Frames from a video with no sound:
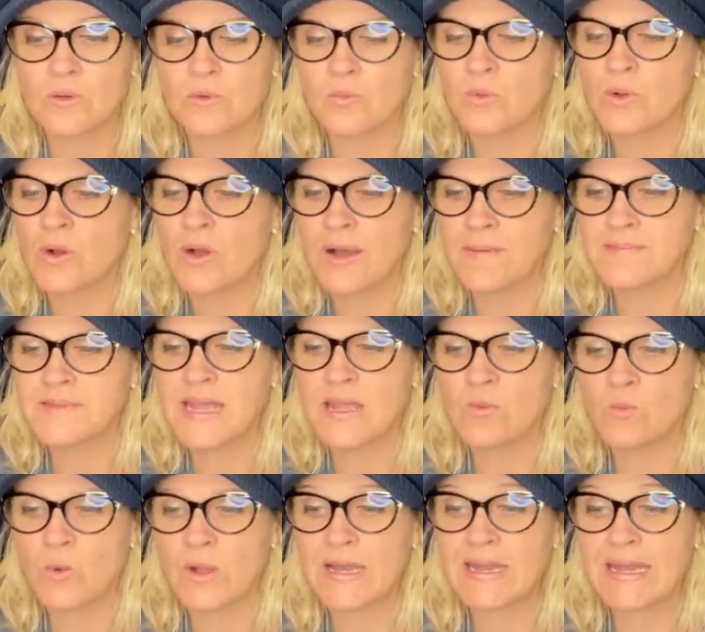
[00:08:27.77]
we'll
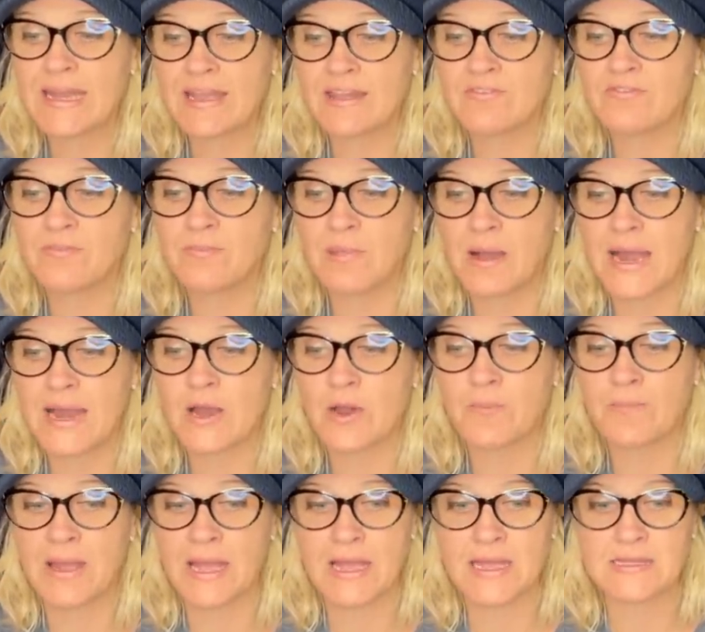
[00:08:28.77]
update when if buyer
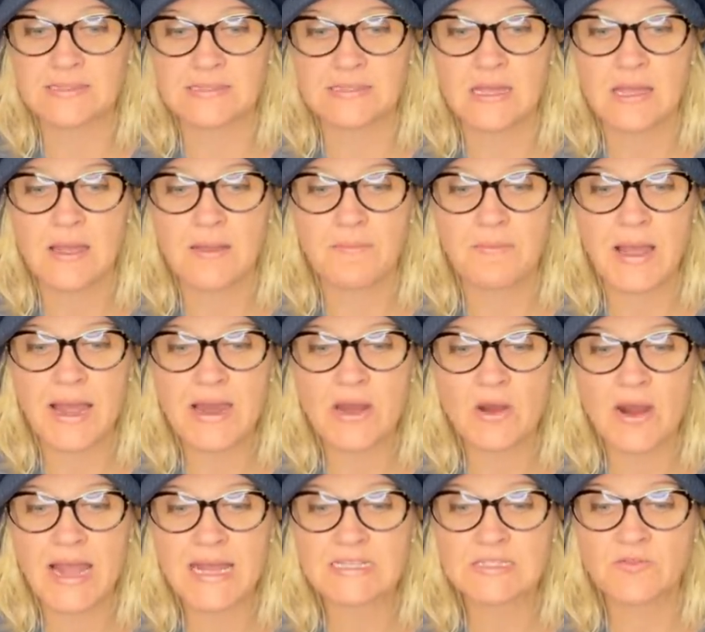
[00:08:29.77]
pays.
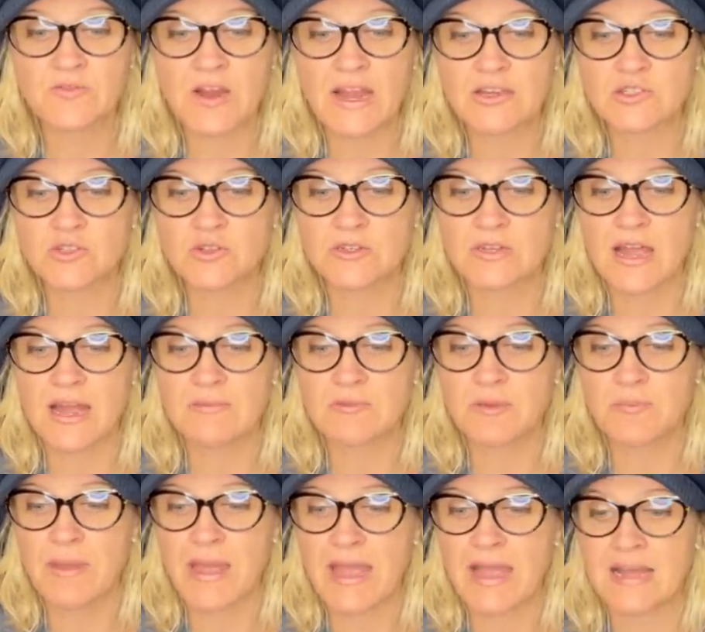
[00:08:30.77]
Buyer asked for extra time
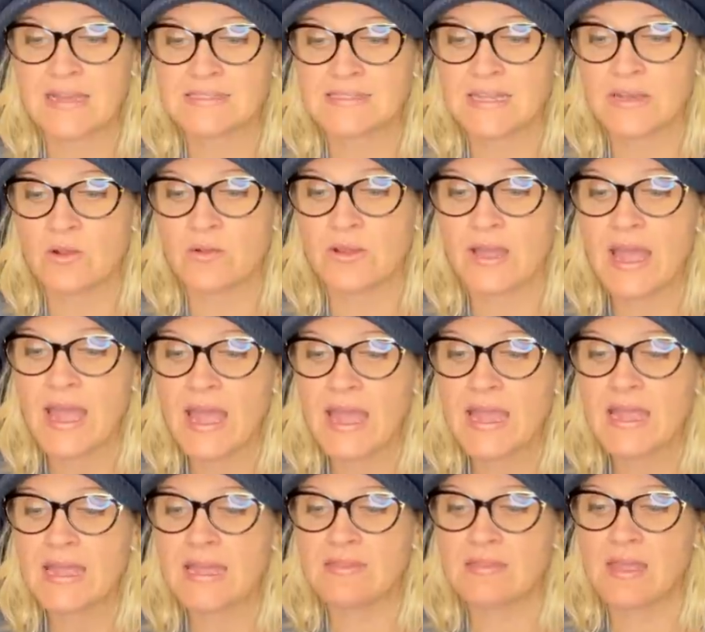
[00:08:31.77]
to pay. I said
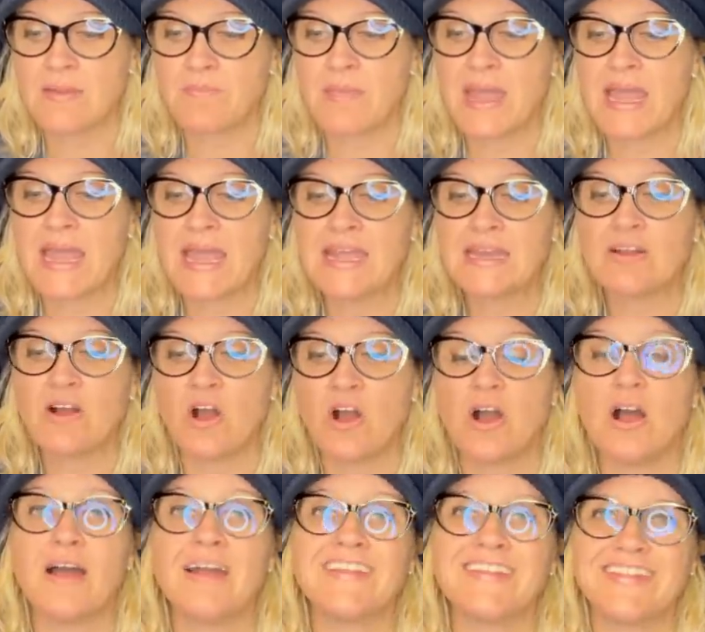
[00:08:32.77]
okay, and they paid
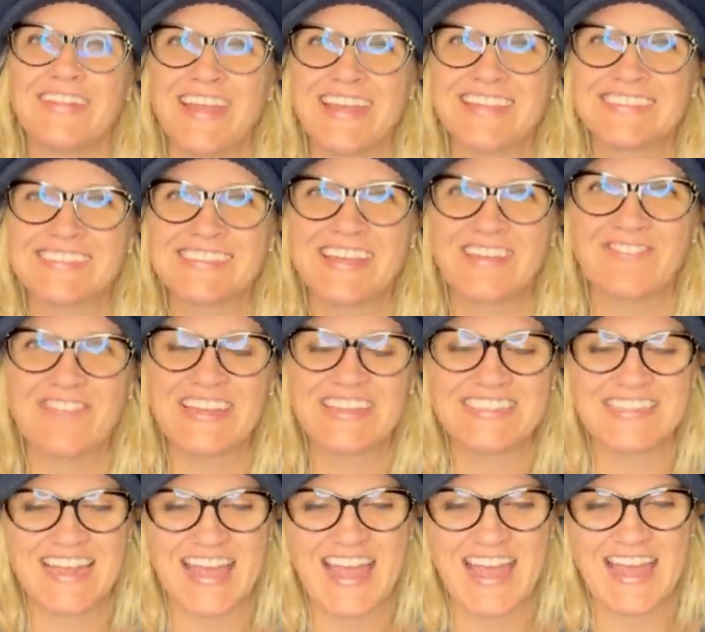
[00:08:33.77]
on
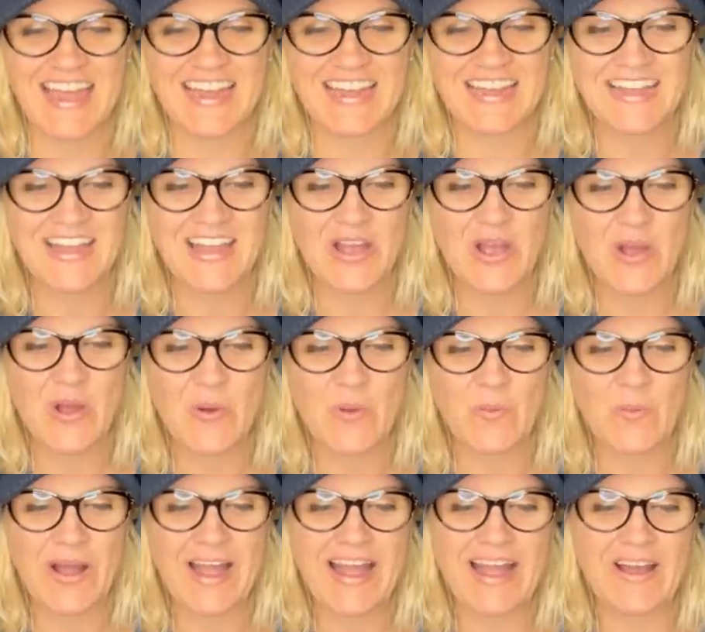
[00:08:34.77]
Thanksgiving Day.
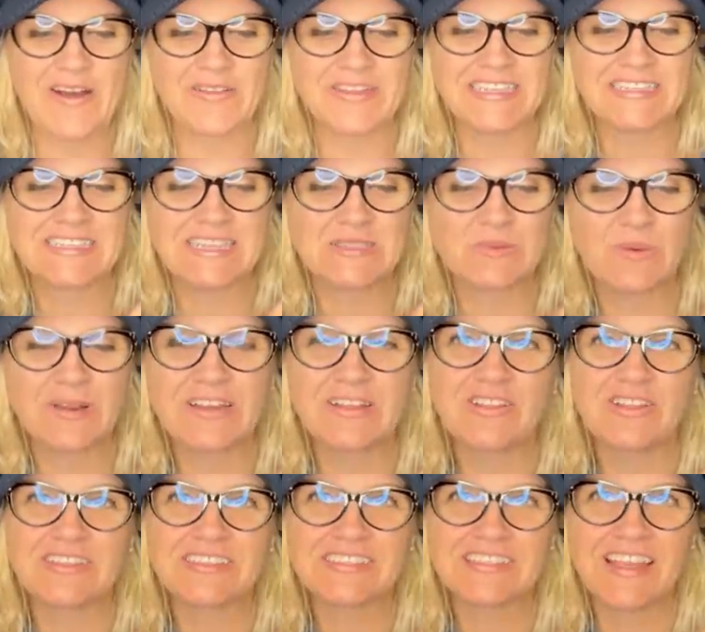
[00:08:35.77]
Wow, this is what
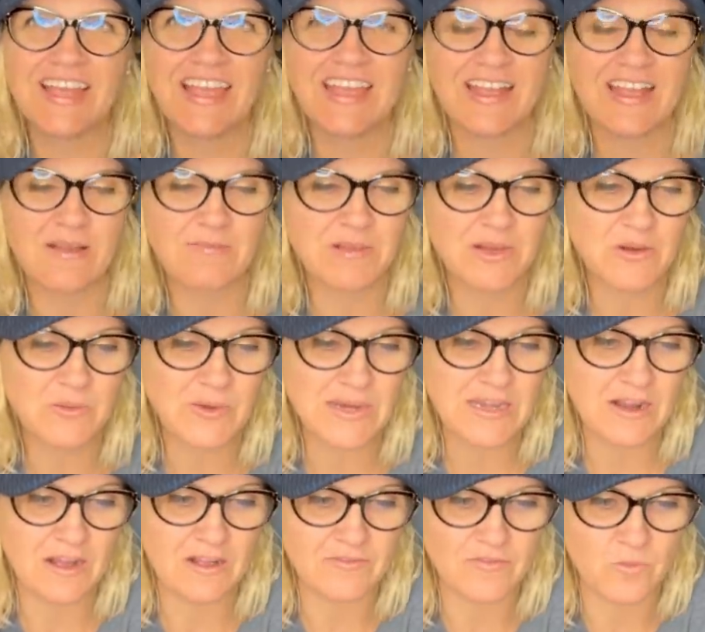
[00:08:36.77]
it looks like. I'm going to
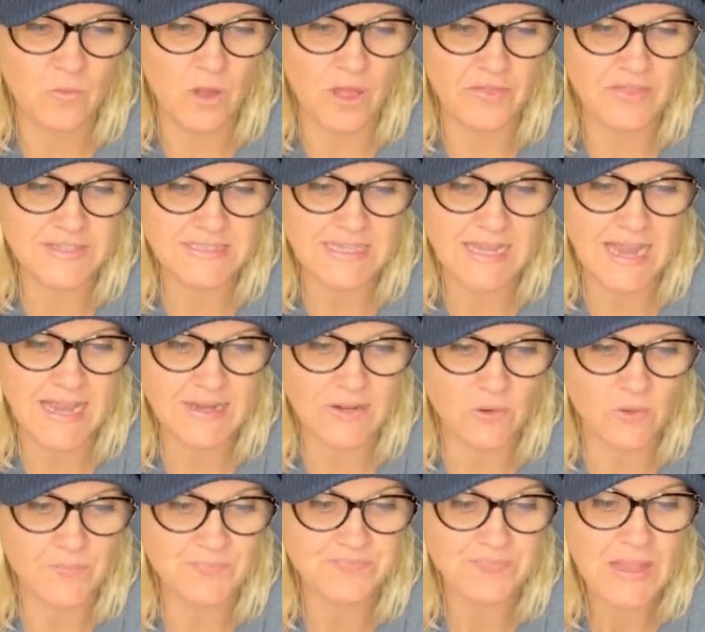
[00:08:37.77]
read off the
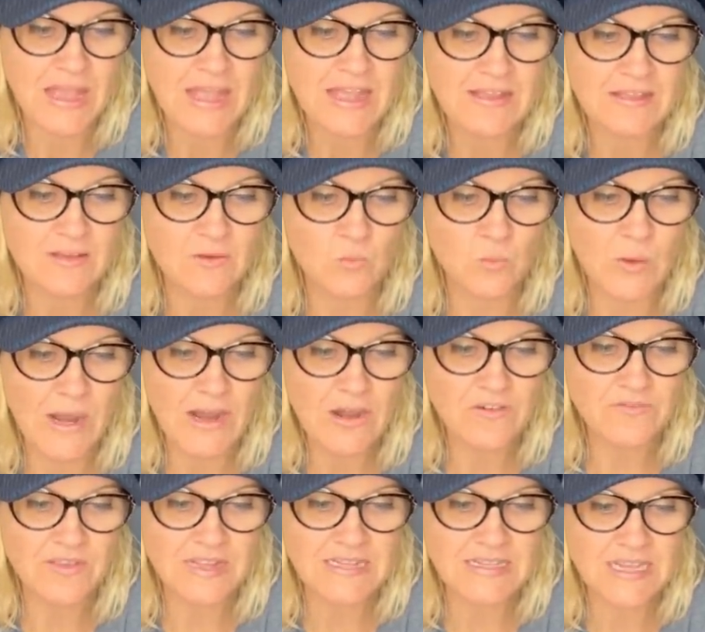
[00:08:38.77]
title.
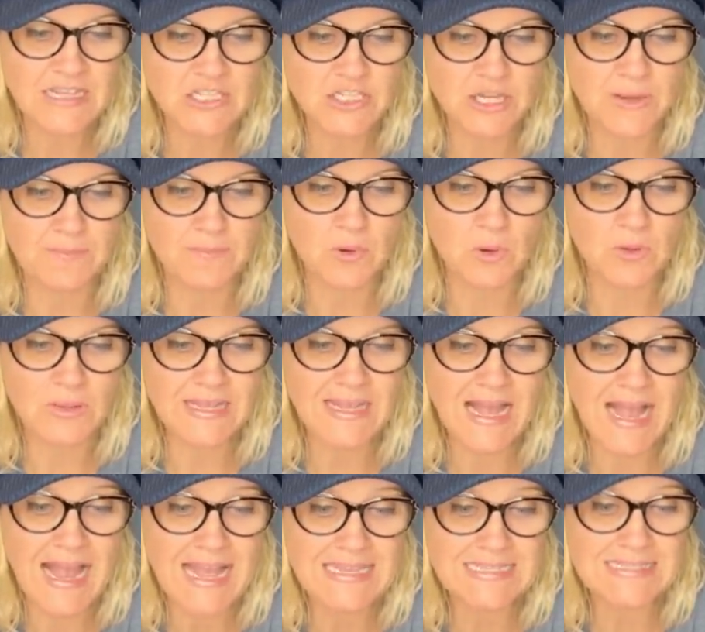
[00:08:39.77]
Rare Vintage
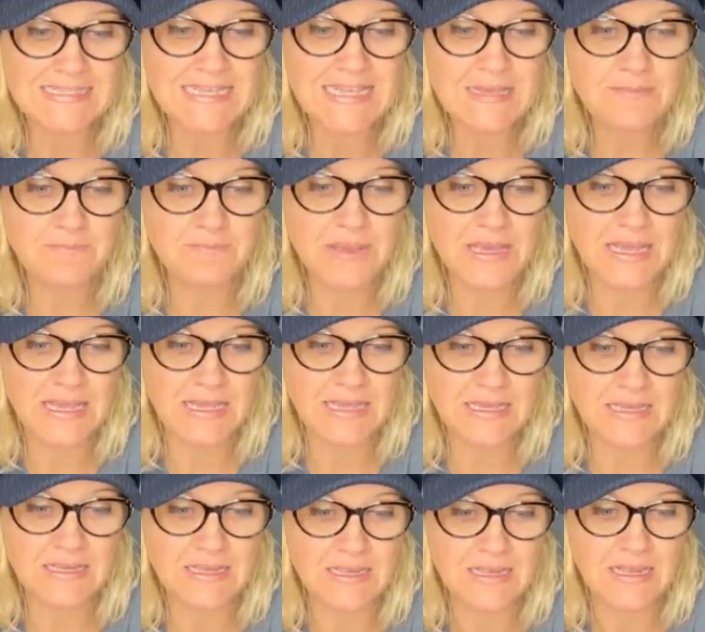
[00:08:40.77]
Empoli Icy
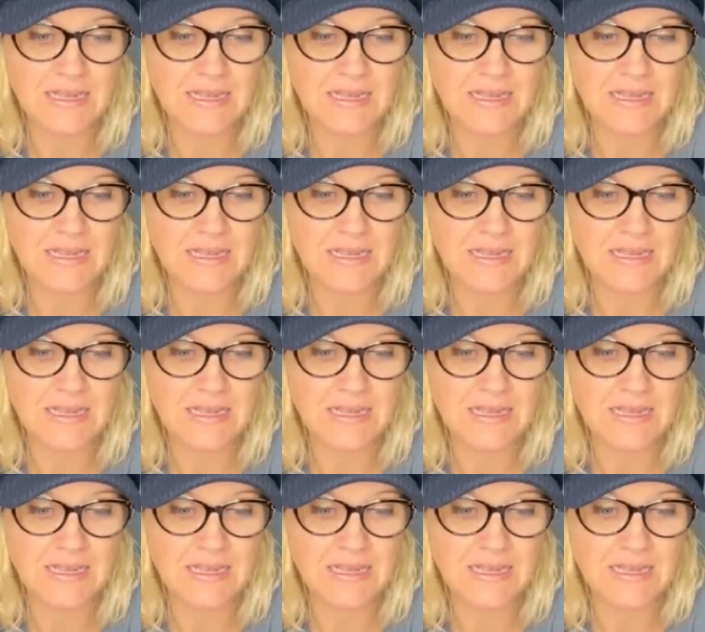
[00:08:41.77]
Pink